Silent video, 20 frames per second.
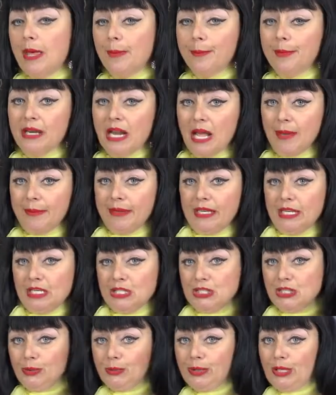But I'm going
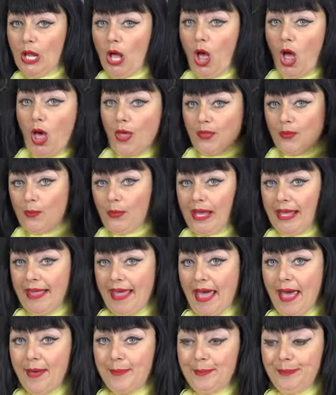to do it all the way
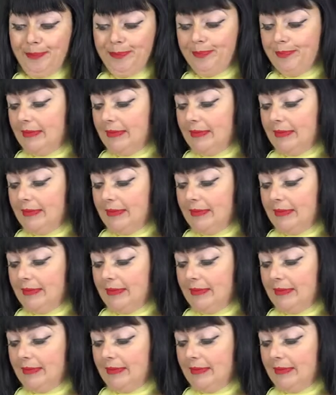up.